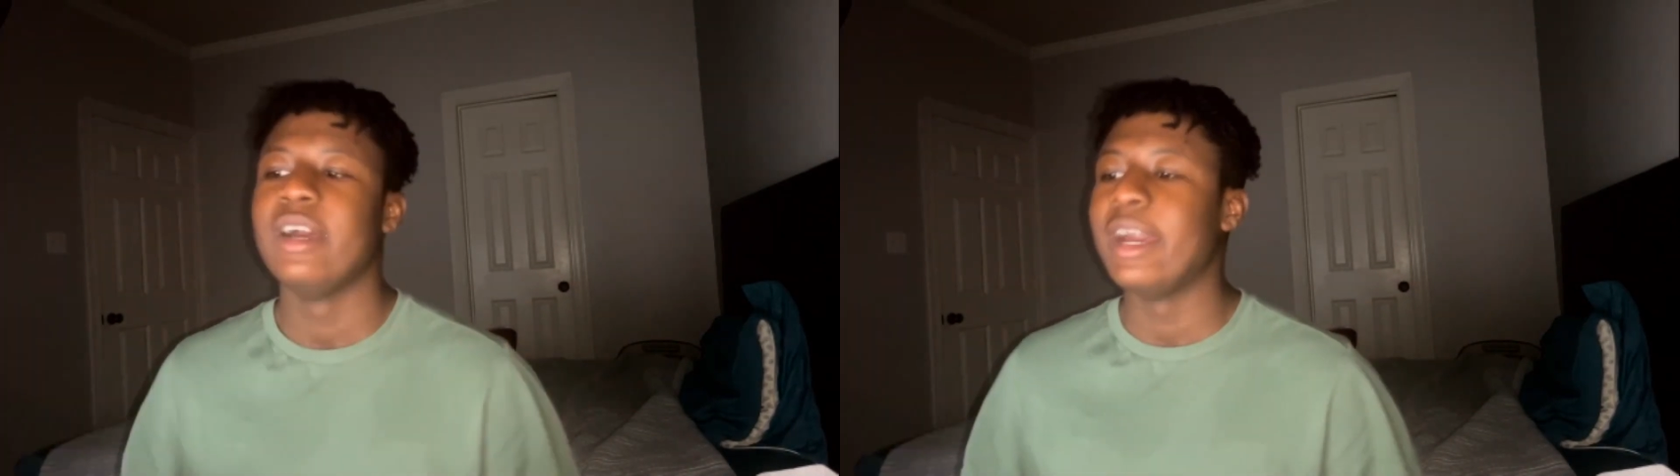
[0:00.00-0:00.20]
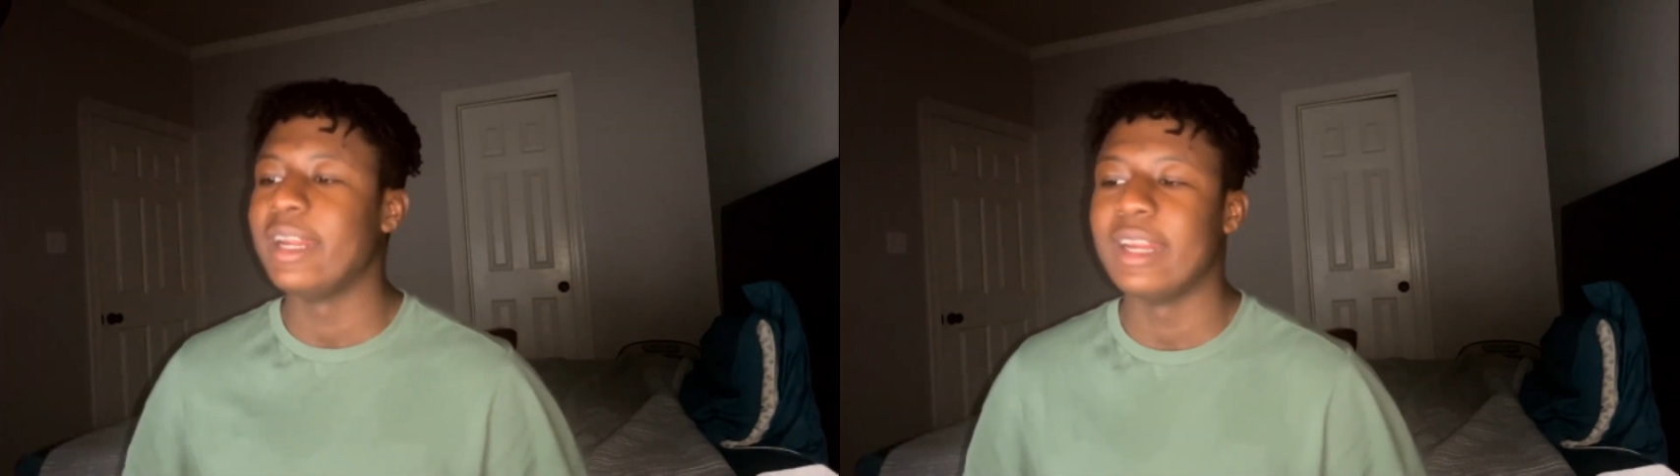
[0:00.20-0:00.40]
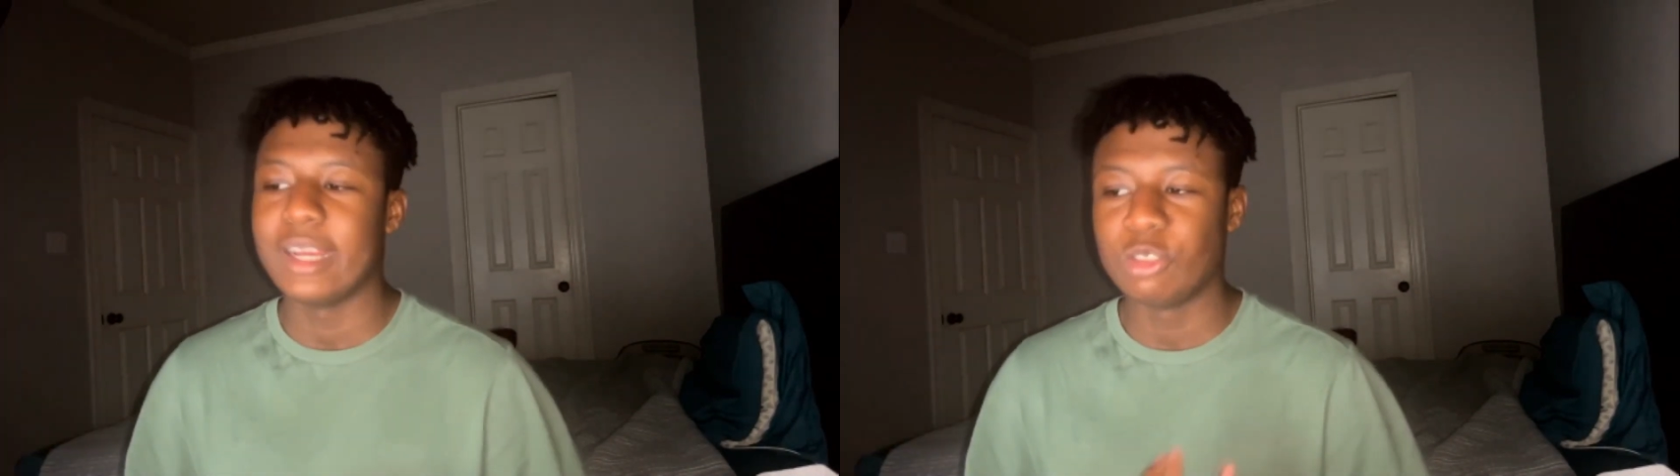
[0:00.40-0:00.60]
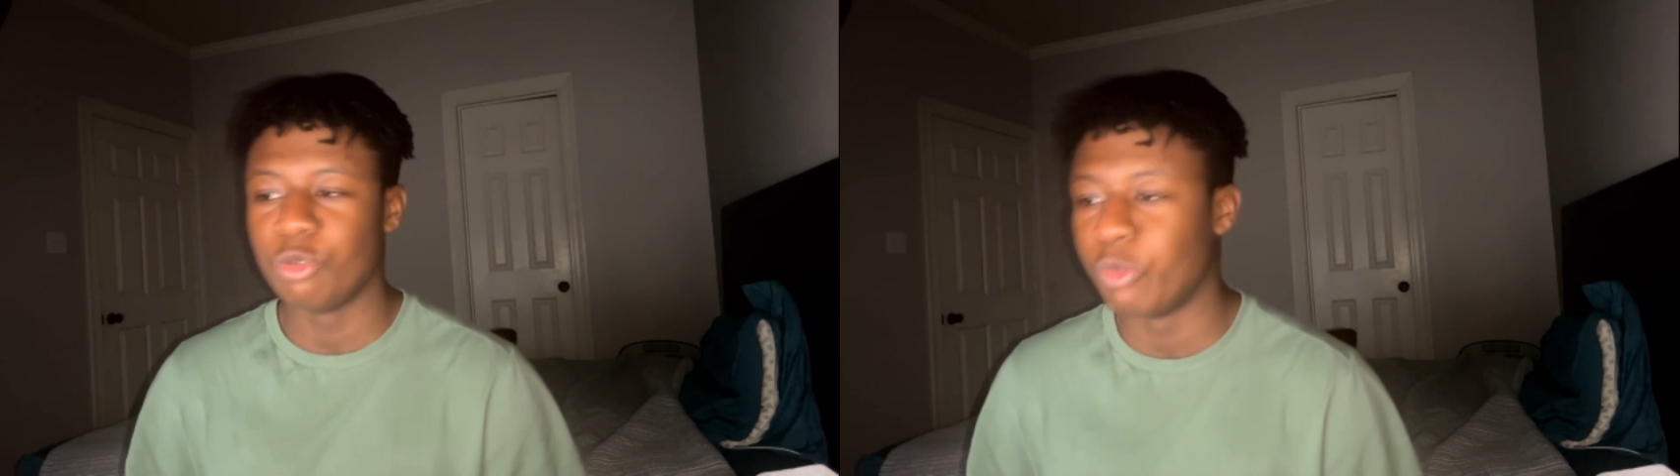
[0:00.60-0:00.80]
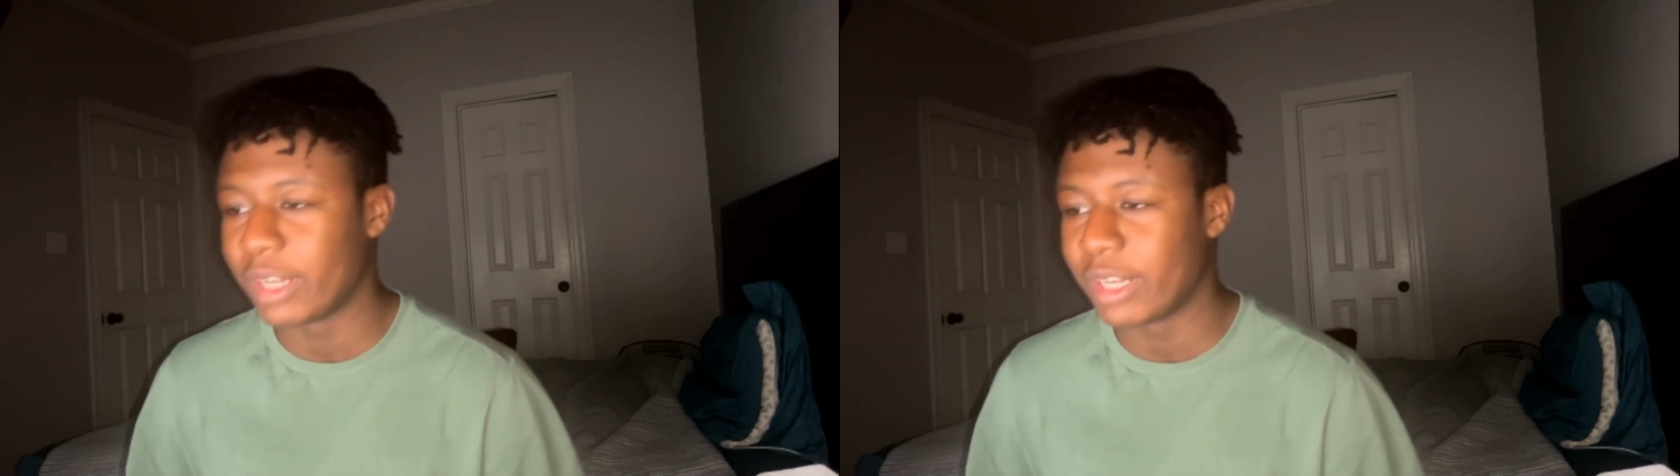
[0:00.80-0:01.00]
And then Andrew
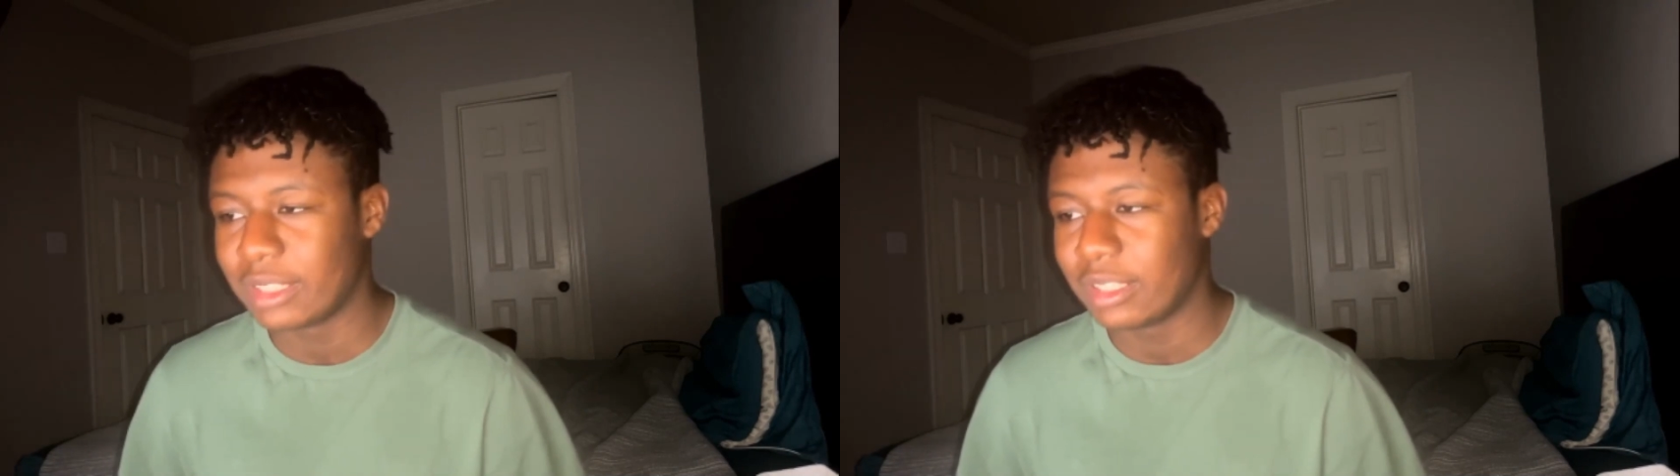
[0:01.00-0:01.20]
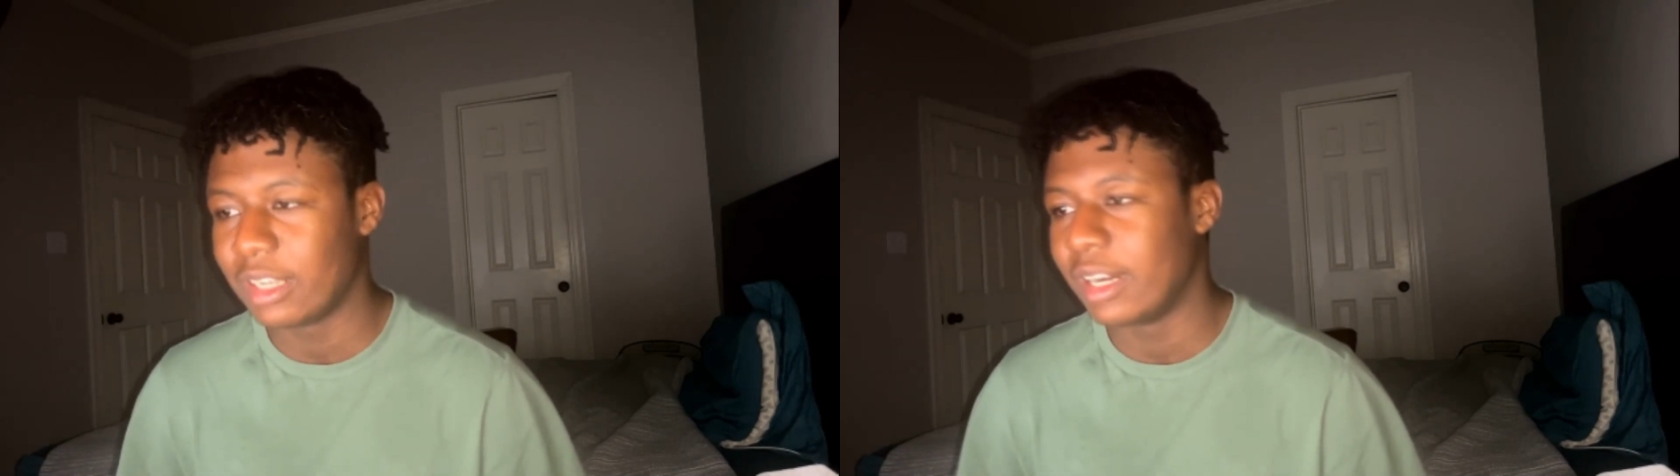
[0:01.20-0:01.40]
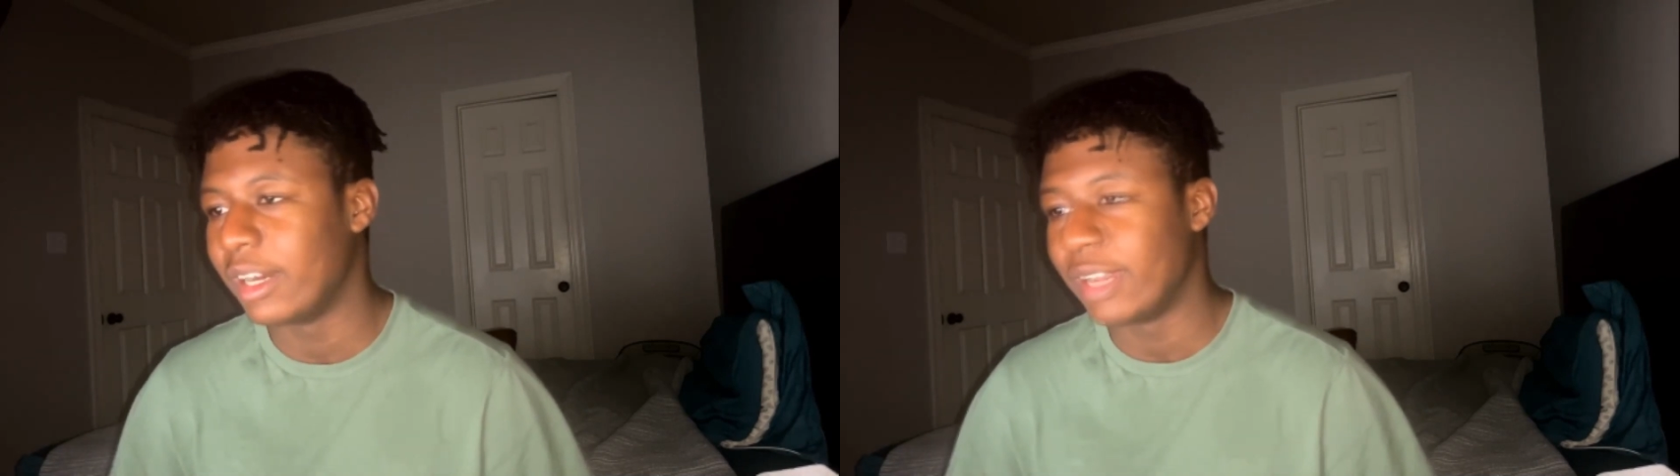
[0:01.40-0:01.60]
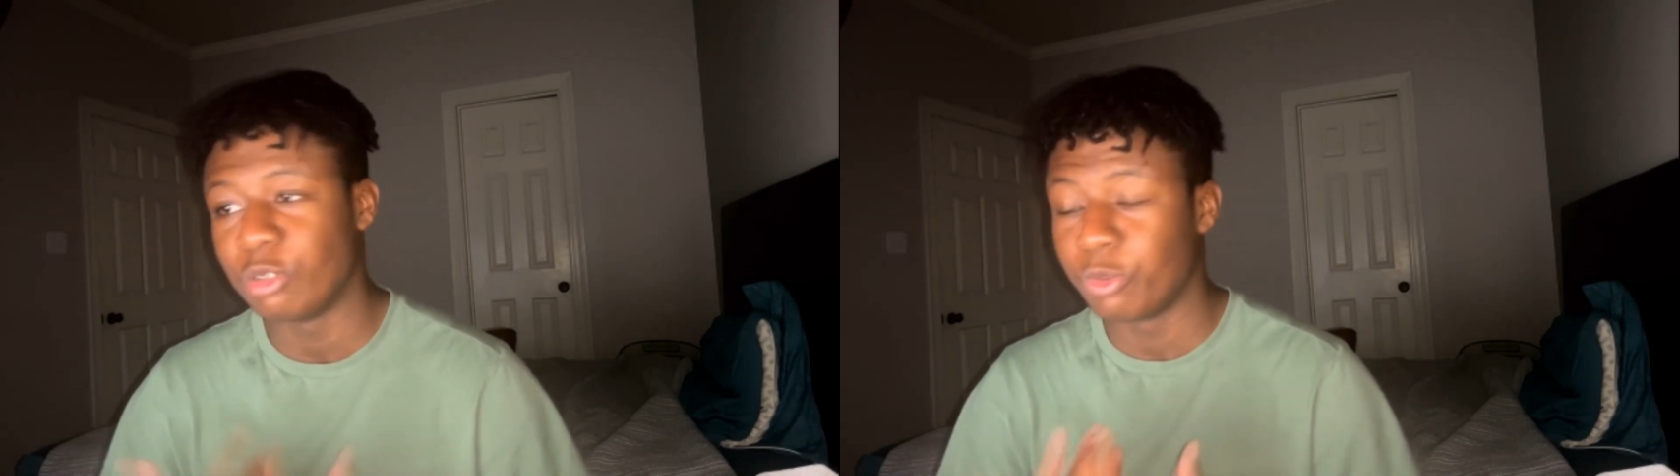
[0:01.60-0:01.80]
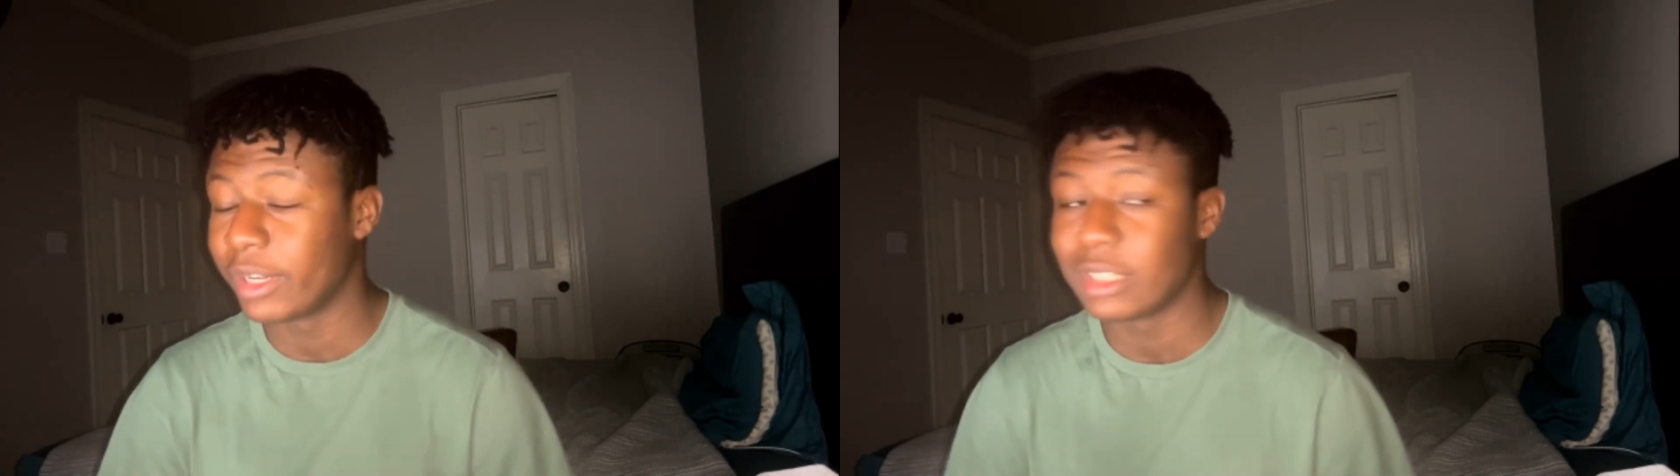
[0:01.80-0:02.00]
Wiggins,
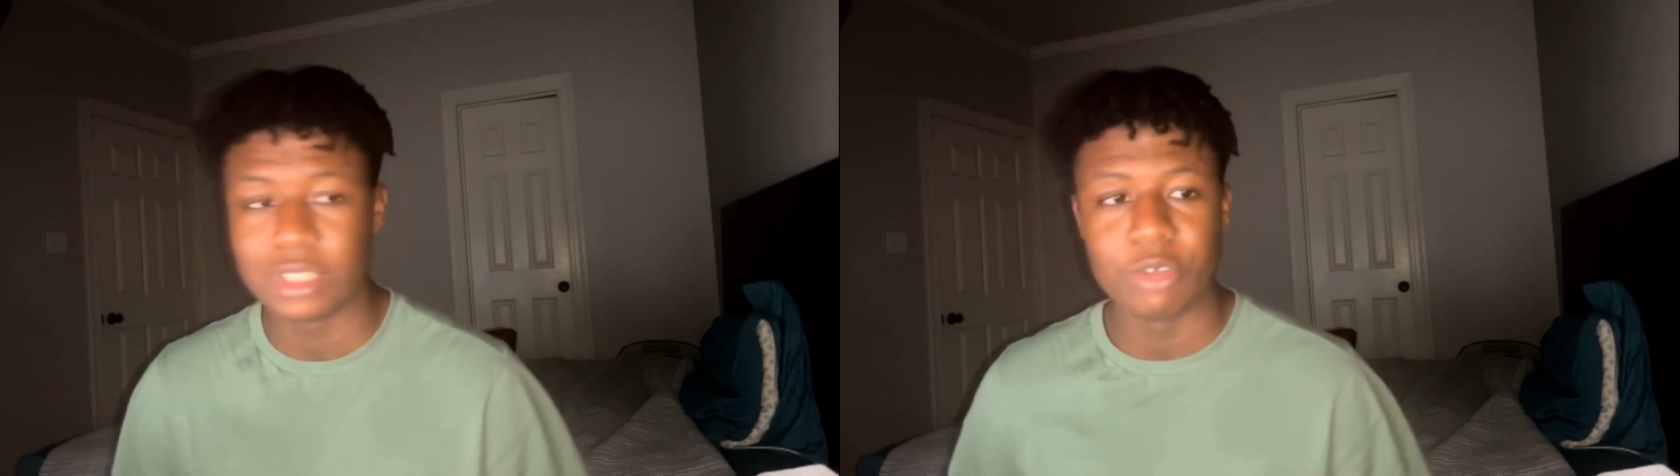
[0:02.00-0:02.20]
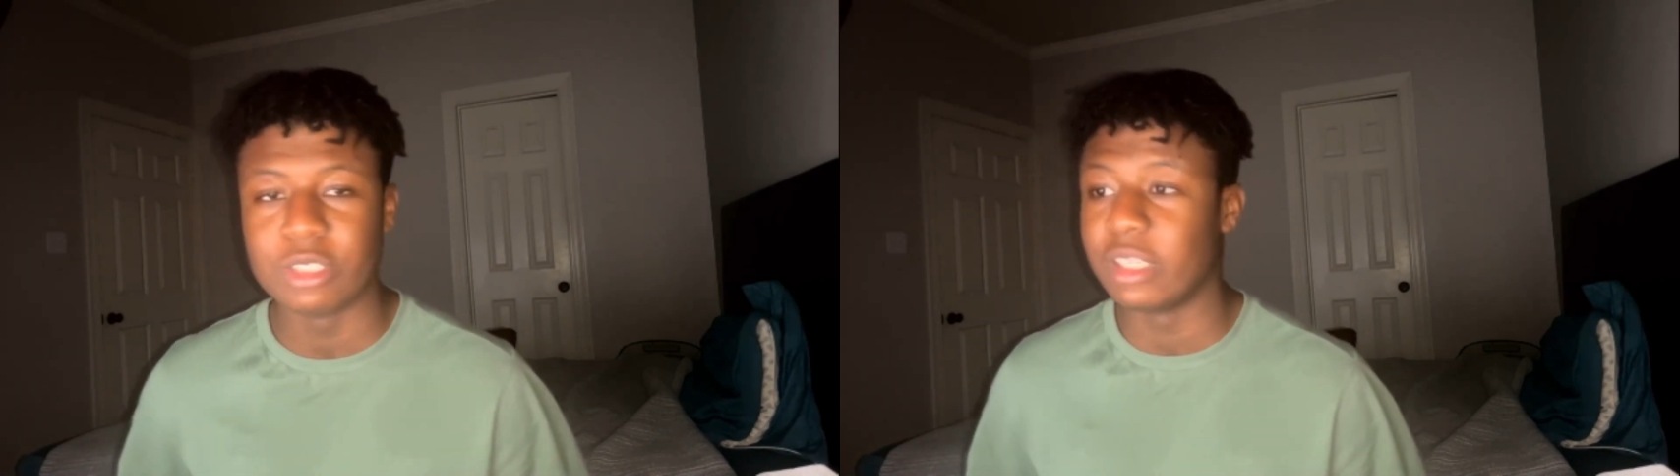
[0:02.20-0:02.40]
he's